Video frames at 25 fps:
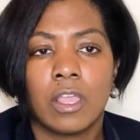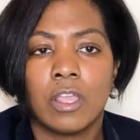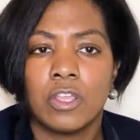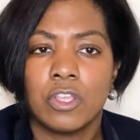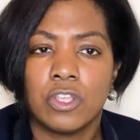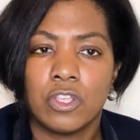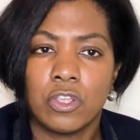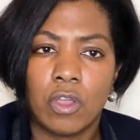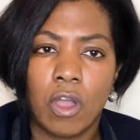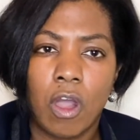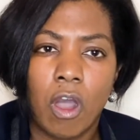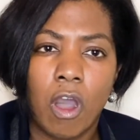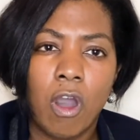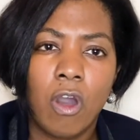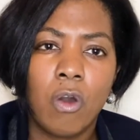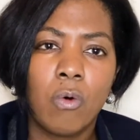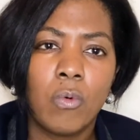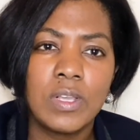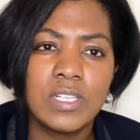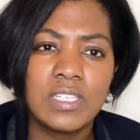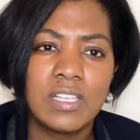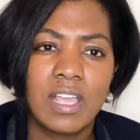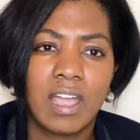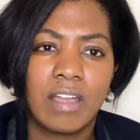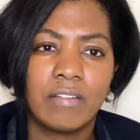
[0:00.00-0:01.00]
You
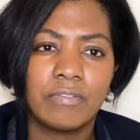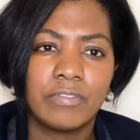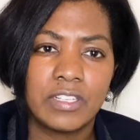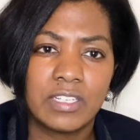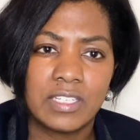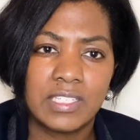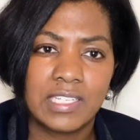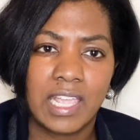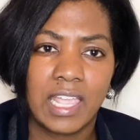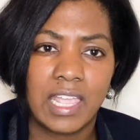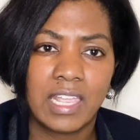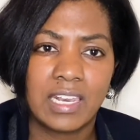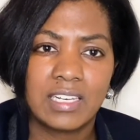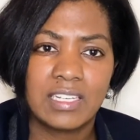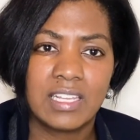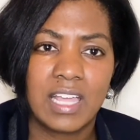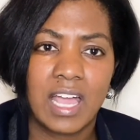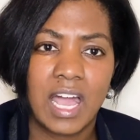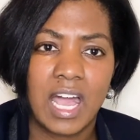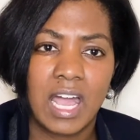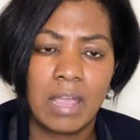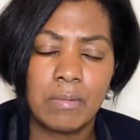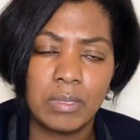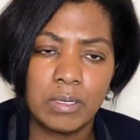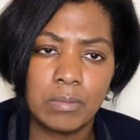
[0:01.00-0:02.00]
always have to take
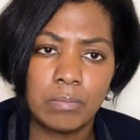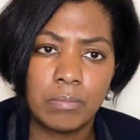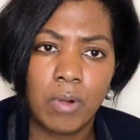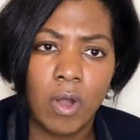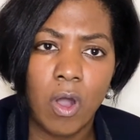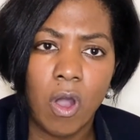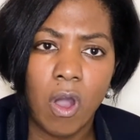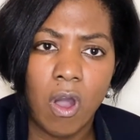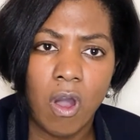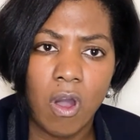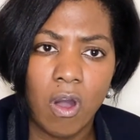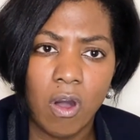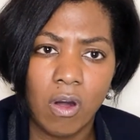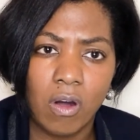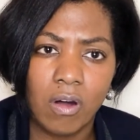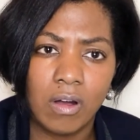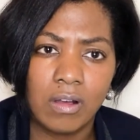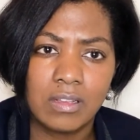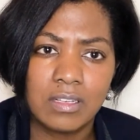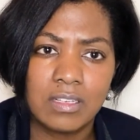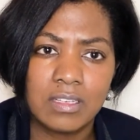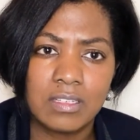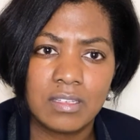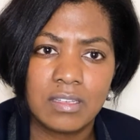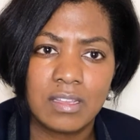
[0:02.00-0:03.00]
time and
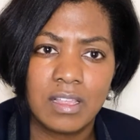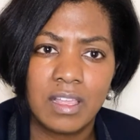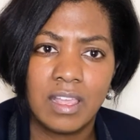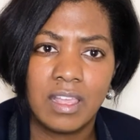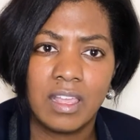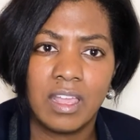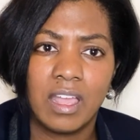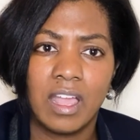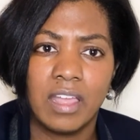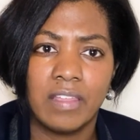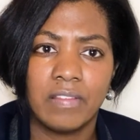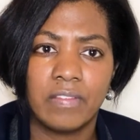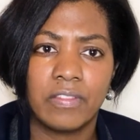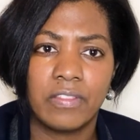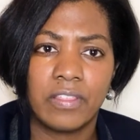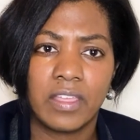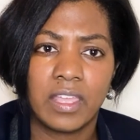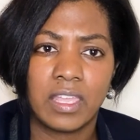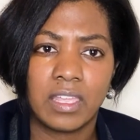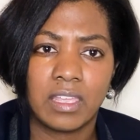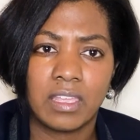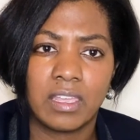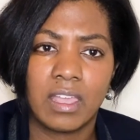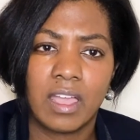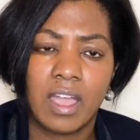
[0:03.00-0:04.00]
pause and
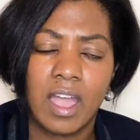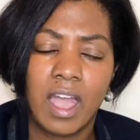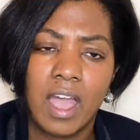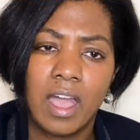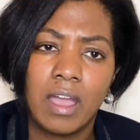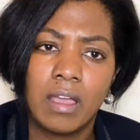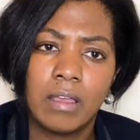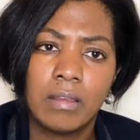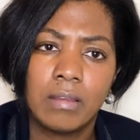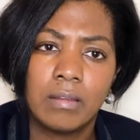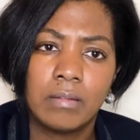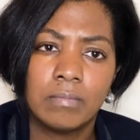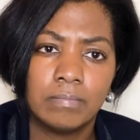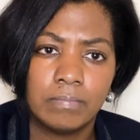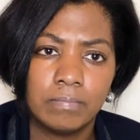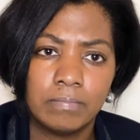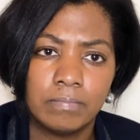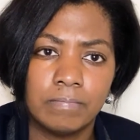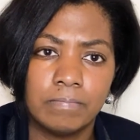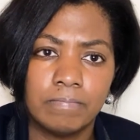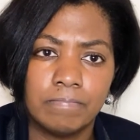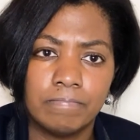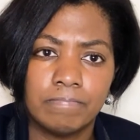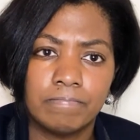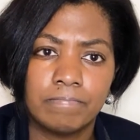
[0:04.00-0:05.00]
think,
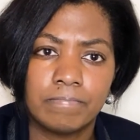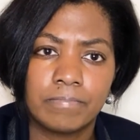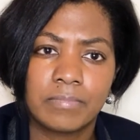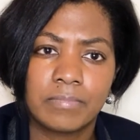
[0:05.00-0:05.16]
could